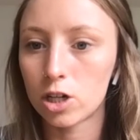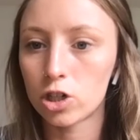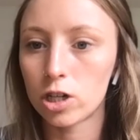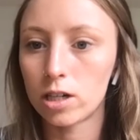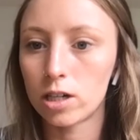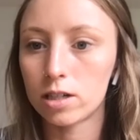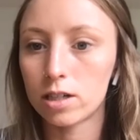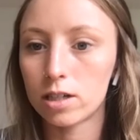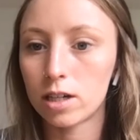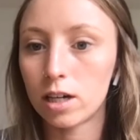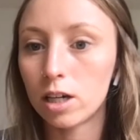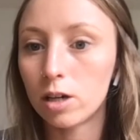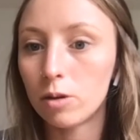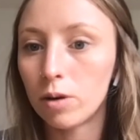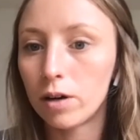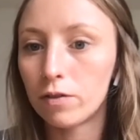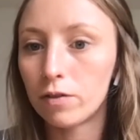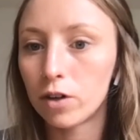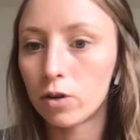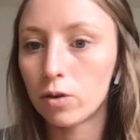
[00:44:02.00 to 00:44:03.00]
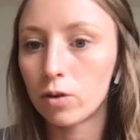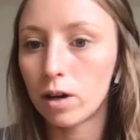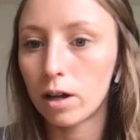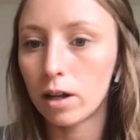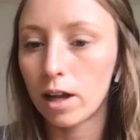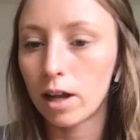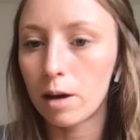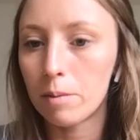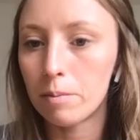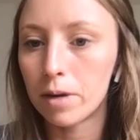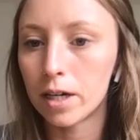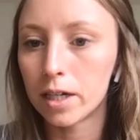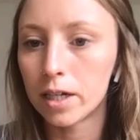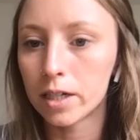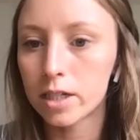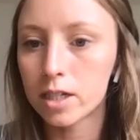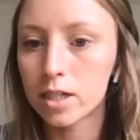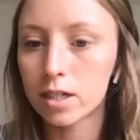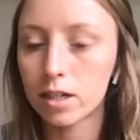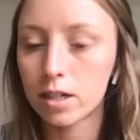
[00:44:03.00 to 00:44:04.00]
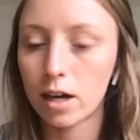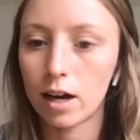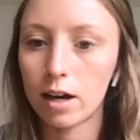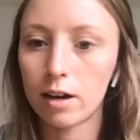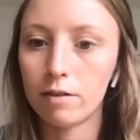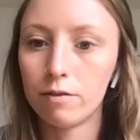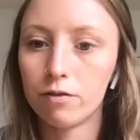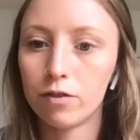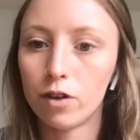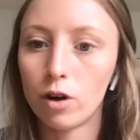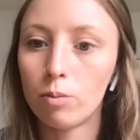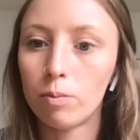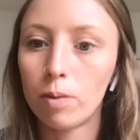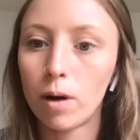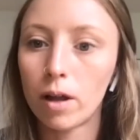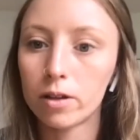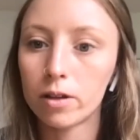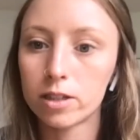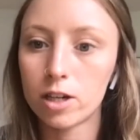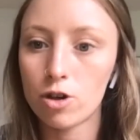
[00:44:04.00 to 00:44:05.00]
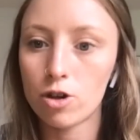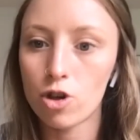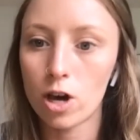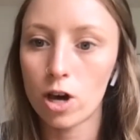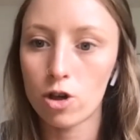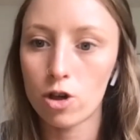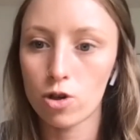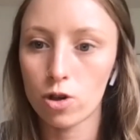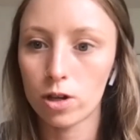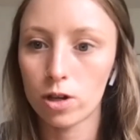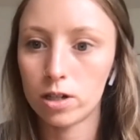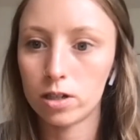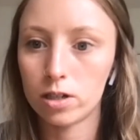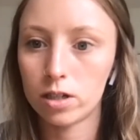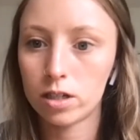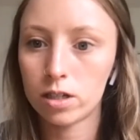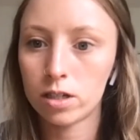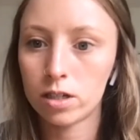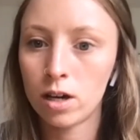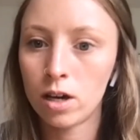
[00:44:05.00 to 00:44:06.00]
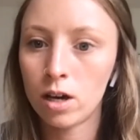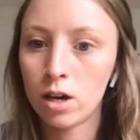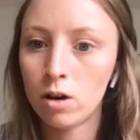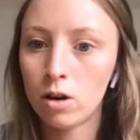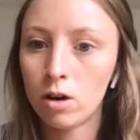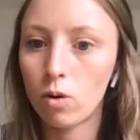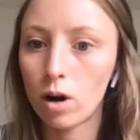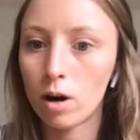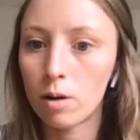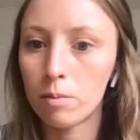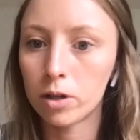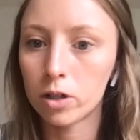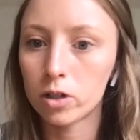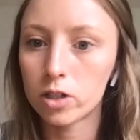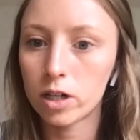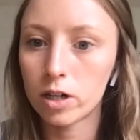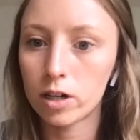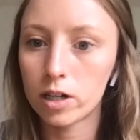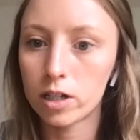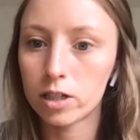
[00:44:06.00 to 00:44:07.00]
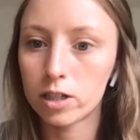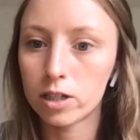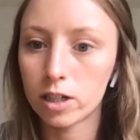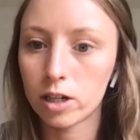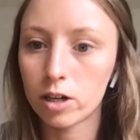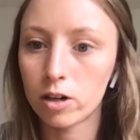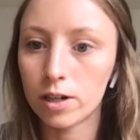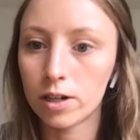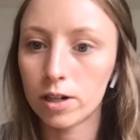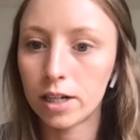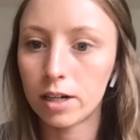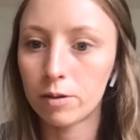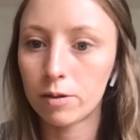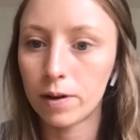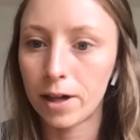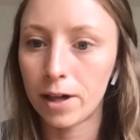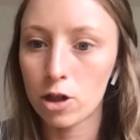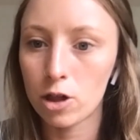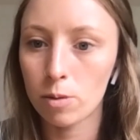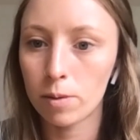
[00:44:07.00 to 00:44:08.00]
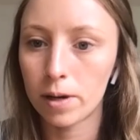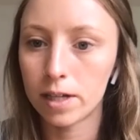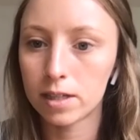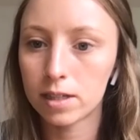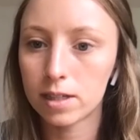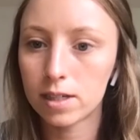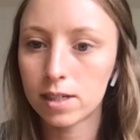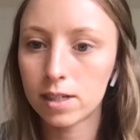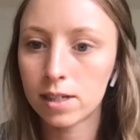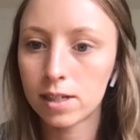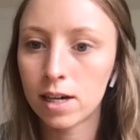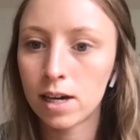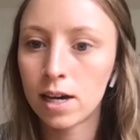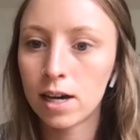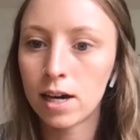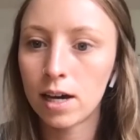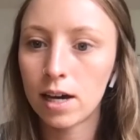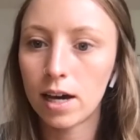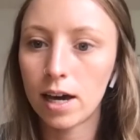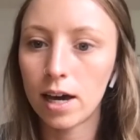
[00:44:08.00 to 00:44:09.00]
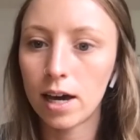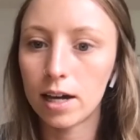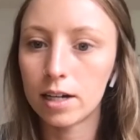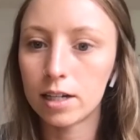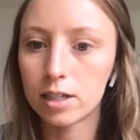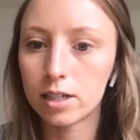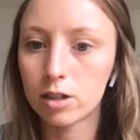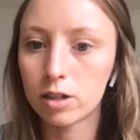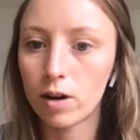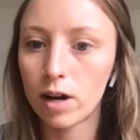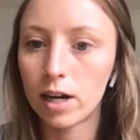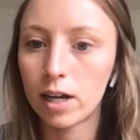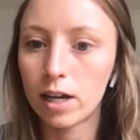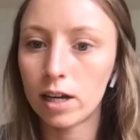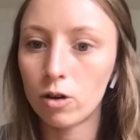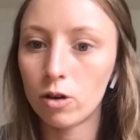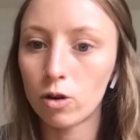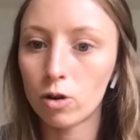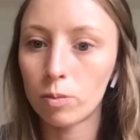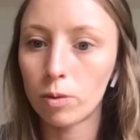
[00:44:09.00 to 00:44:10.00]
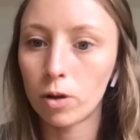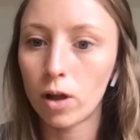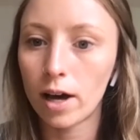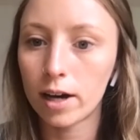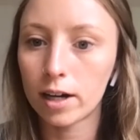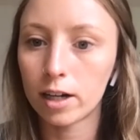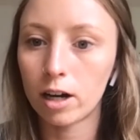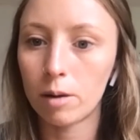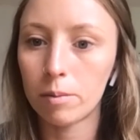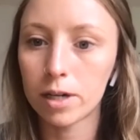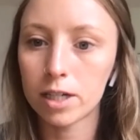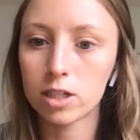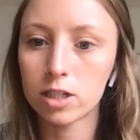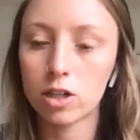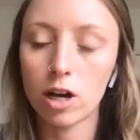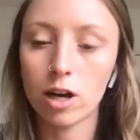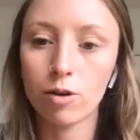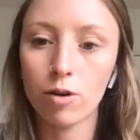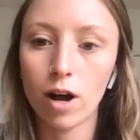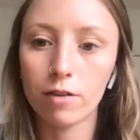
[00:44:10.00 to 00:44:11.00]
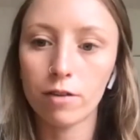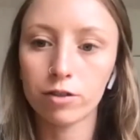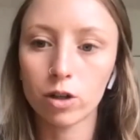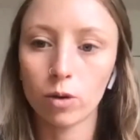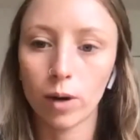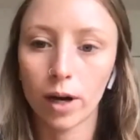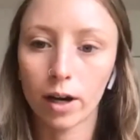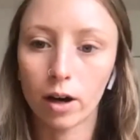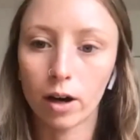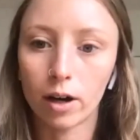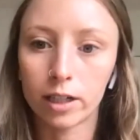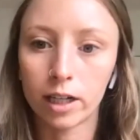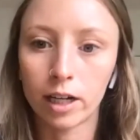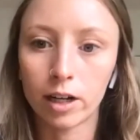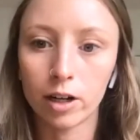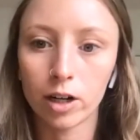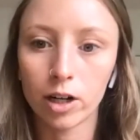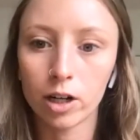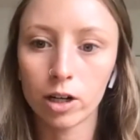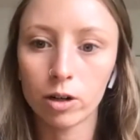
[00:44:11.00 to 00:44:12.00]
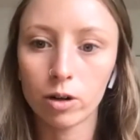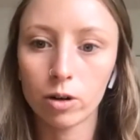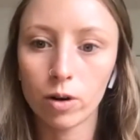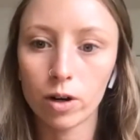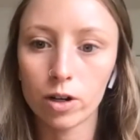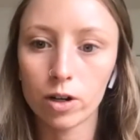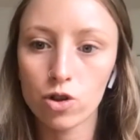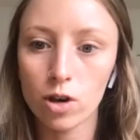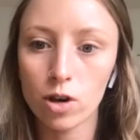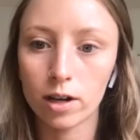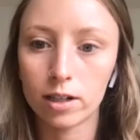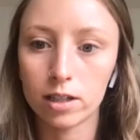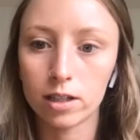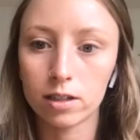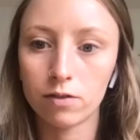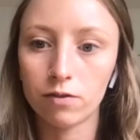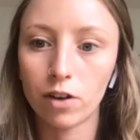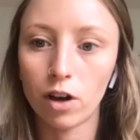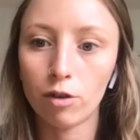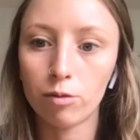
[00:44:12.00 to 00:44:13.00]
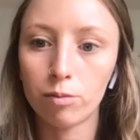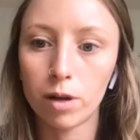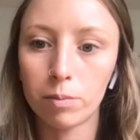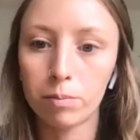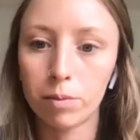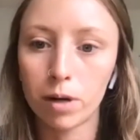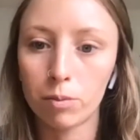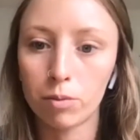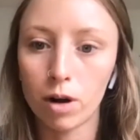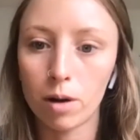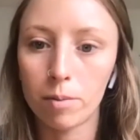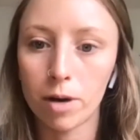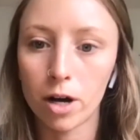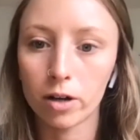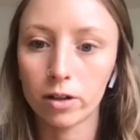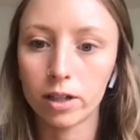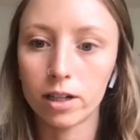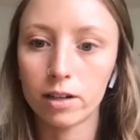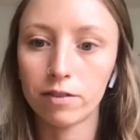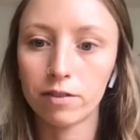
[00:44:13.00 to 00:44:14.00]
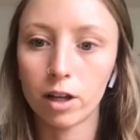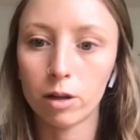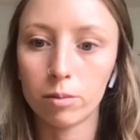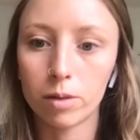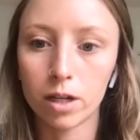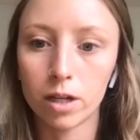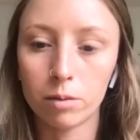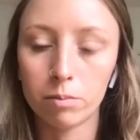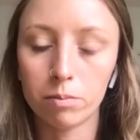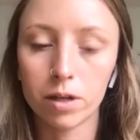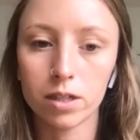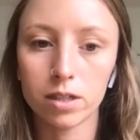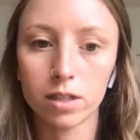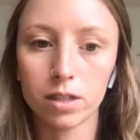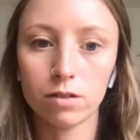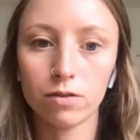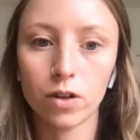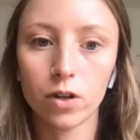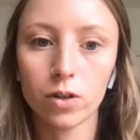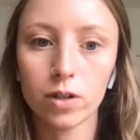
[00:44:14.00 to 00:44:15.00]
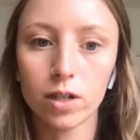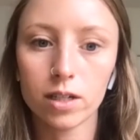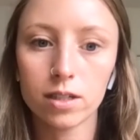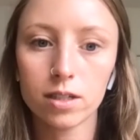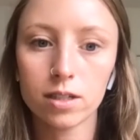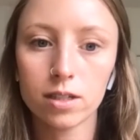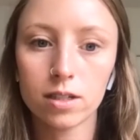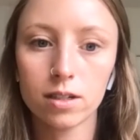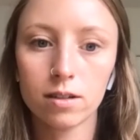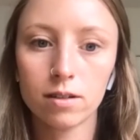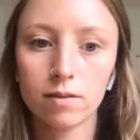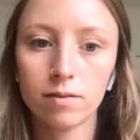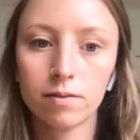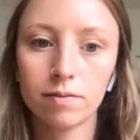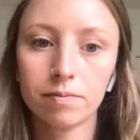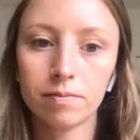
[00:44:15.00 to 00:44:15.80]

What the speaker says: such as a UN vote alignment, vote policy changes, or military security arrangements. And is there any notable economic statecraft going on here, or has China's involvement been primarily development and business focused?